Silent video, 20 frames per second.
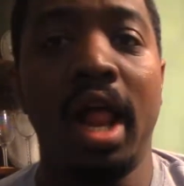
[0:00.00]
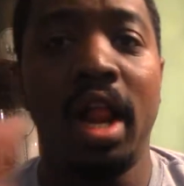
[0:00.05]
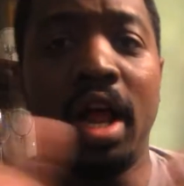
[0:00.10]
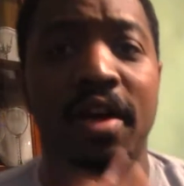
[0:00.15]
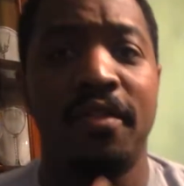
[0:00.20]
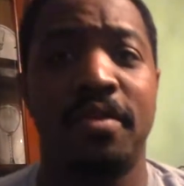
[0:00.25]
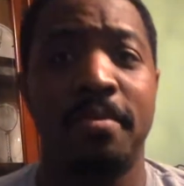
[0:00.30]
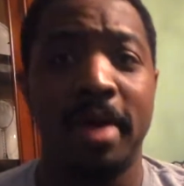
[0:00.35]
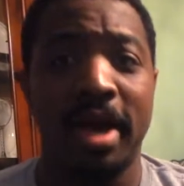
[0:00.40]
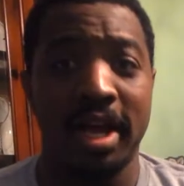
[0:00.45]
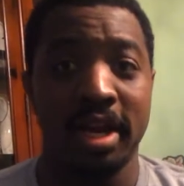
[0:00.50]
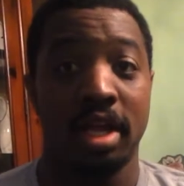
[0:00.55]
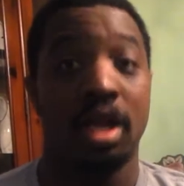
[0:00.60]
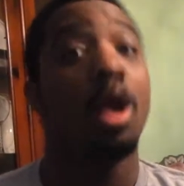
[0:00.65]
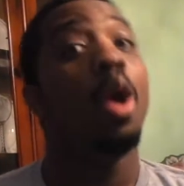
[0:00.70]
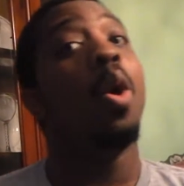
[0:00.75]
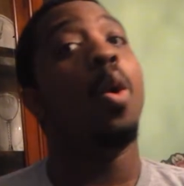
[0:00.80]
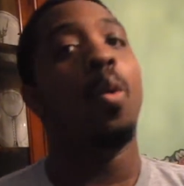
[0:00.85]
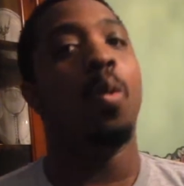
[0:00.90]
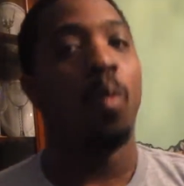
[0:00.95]

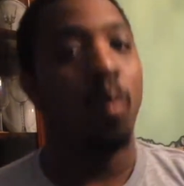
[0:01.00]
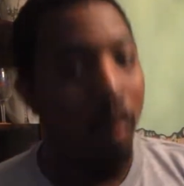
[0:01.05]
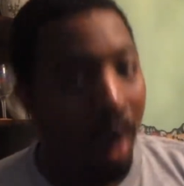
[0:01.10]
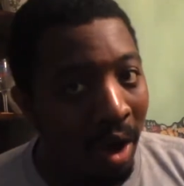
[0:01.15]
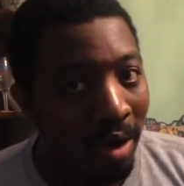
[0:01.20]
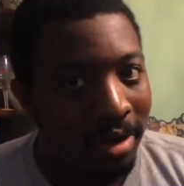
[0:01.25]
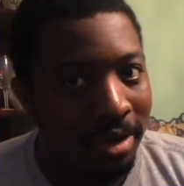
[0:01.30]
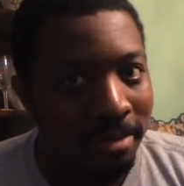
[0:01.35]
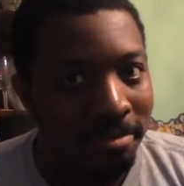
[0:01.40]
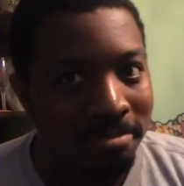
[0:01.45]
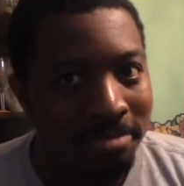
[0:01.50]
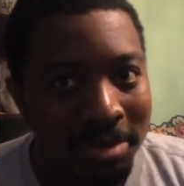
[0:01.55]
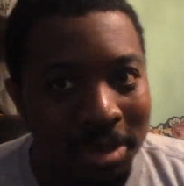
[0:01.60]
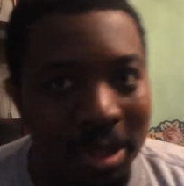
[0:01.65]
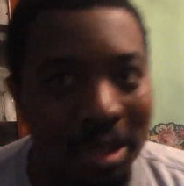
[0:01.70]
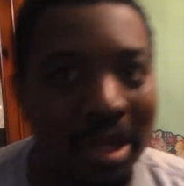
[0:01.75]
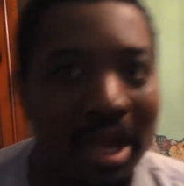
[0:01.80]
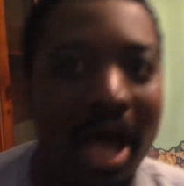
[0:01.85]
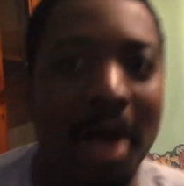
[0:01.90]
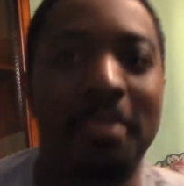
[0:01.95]
everybody. Welcome
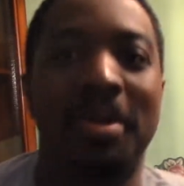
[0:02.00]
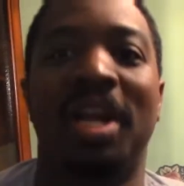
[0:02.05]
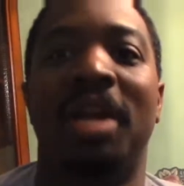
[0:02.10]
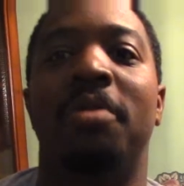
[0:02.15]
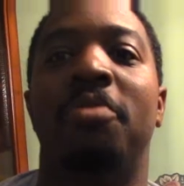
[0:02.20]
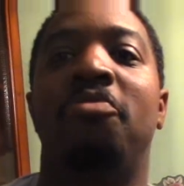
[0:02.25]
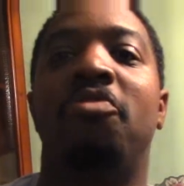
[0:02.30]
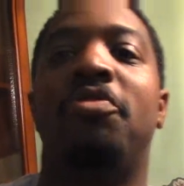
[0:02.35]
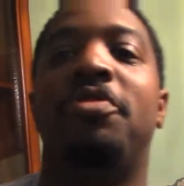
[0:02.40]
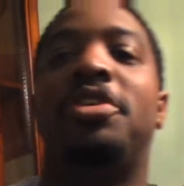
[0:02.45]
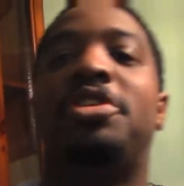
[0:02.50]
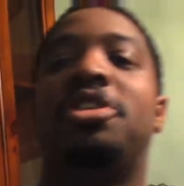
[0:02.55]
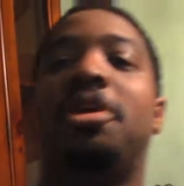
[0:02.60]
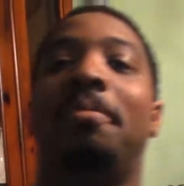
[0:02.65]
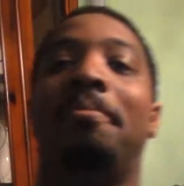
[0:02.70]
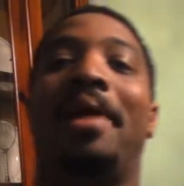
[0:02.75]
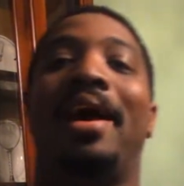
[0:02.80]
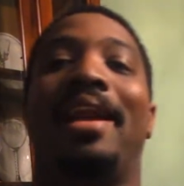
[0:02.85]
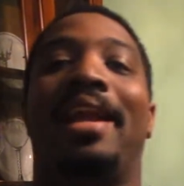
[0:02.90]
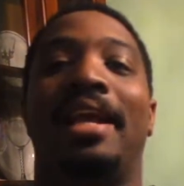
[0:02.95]
to the Comic Gamer Movie
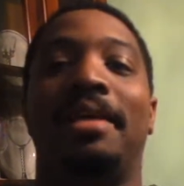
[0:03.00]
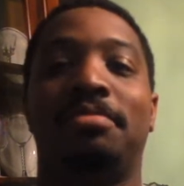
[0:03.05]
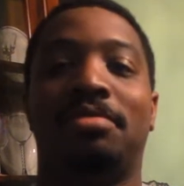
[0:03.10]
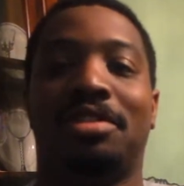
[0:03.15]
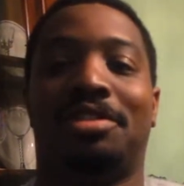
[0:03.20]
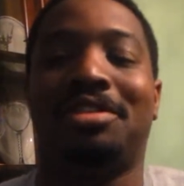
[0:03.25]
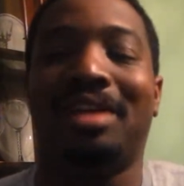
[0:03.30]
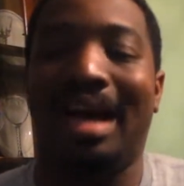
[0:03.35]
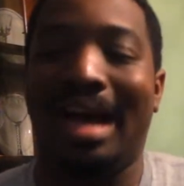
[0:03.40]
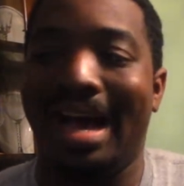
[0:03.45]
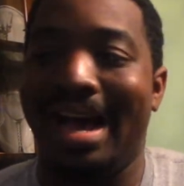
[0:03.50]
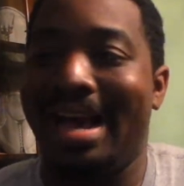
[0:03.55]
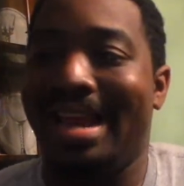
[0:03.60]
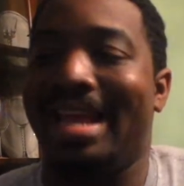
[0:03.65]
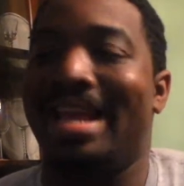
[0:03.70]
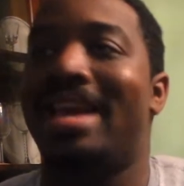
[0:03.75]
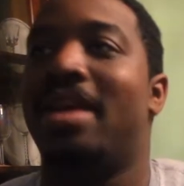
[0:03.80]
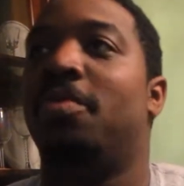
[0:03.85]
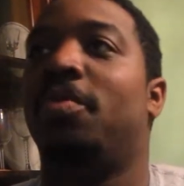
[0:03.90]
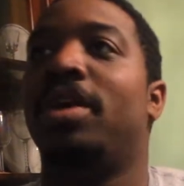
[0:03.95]
Show. My name is Deshaun,
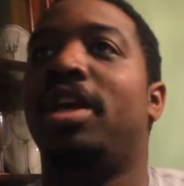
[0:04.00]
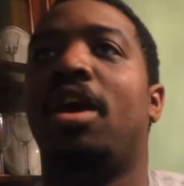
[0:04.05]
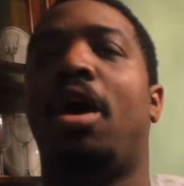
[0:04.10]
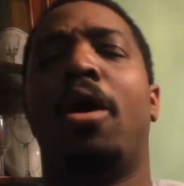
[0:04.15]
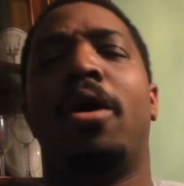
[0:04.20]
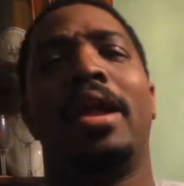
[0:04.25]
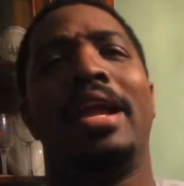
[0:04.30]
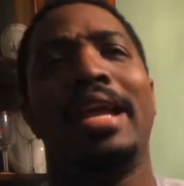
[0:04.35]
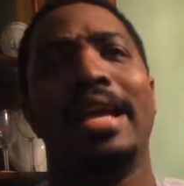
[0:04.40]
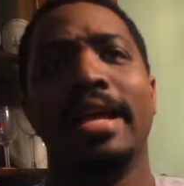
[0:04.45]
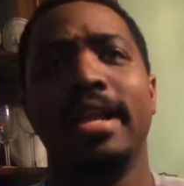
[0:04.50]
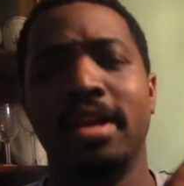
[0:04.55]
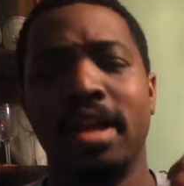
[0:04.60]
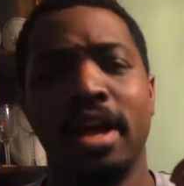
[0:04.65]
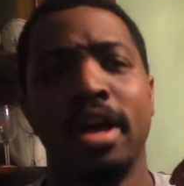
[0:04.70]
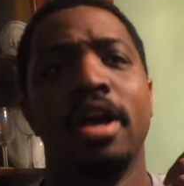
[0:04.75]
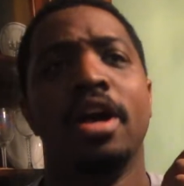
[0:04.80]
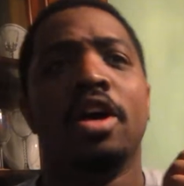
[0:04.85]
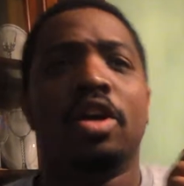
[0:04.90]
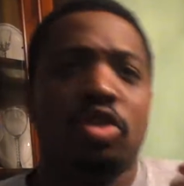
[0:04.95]
and we are
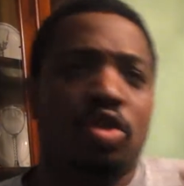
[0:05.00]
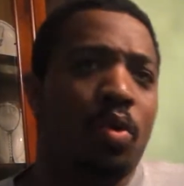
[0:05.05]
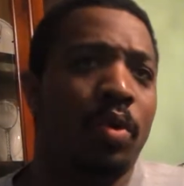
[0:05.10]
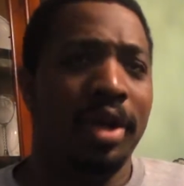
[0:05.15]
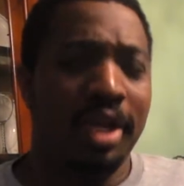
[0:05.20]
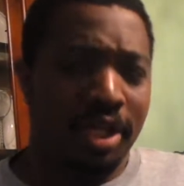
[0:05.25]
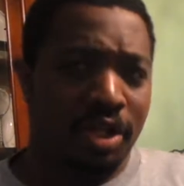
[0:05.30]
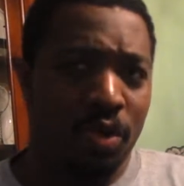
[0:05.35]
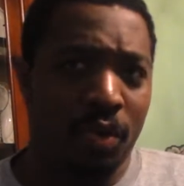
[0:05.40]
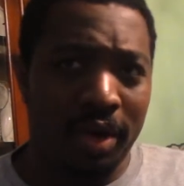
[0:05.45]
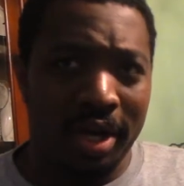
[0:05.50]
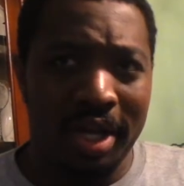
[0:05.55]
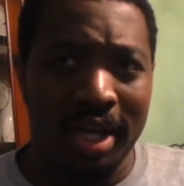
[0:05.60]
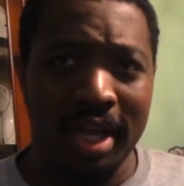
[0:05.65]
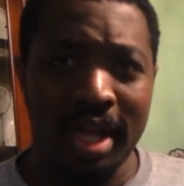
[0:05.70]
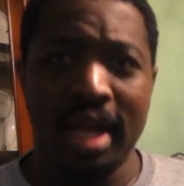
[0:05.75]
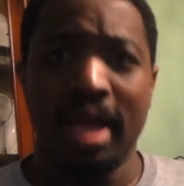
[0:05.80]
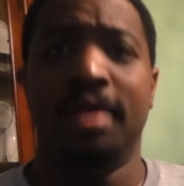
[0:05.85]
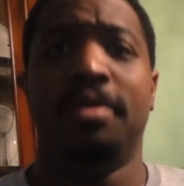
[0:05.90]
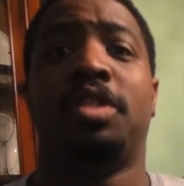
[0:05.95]
in
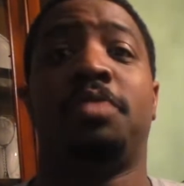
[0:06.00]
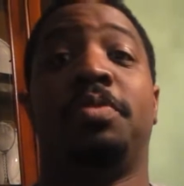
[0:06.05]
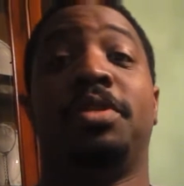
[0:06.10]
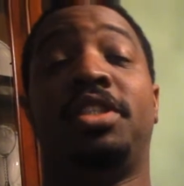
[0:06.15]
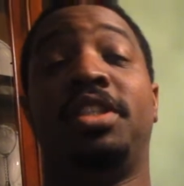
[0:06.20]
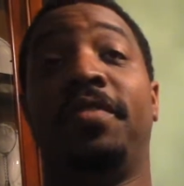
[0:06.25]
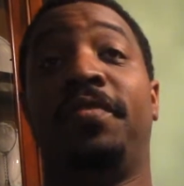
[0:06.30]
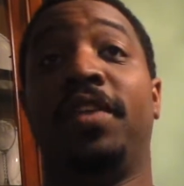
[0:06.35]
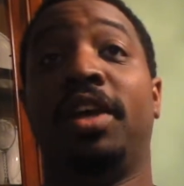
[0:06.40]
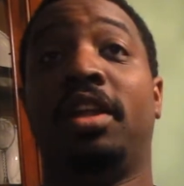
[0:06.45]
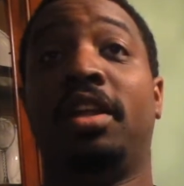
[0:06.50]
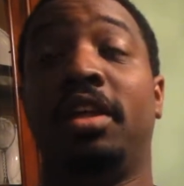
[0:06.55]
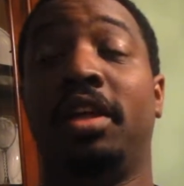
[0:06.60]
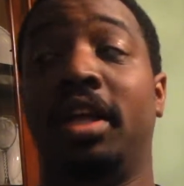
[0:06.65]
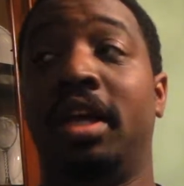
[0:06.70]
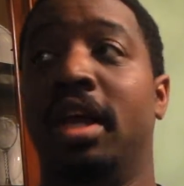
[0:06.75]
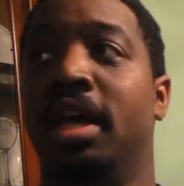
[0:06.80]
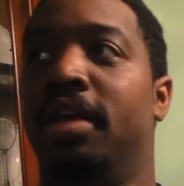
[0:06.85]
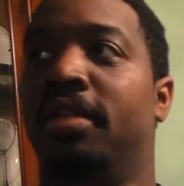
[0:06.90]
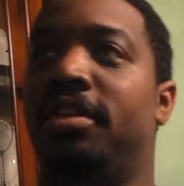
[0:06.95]
2020 specifically.